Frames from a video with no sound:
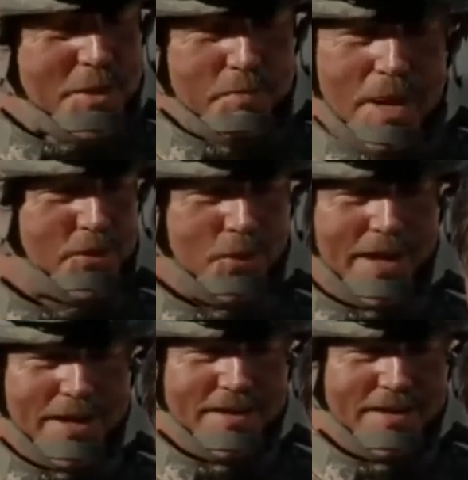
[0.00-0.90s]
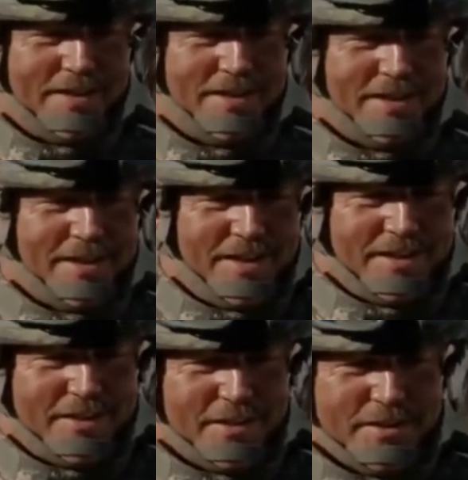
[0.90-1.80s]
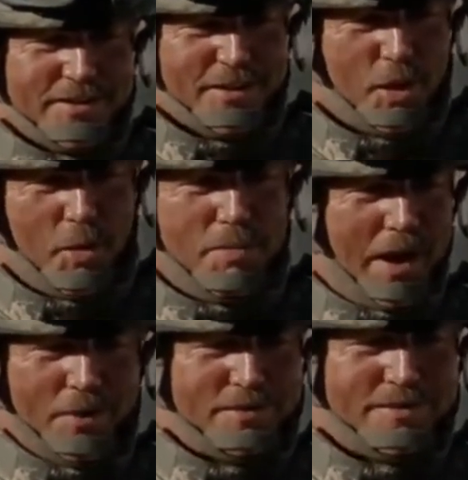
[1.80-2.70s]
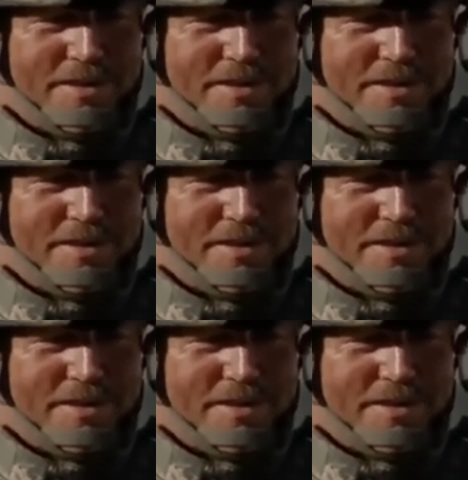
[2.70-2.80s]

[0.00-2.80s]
What's the best way to, to go about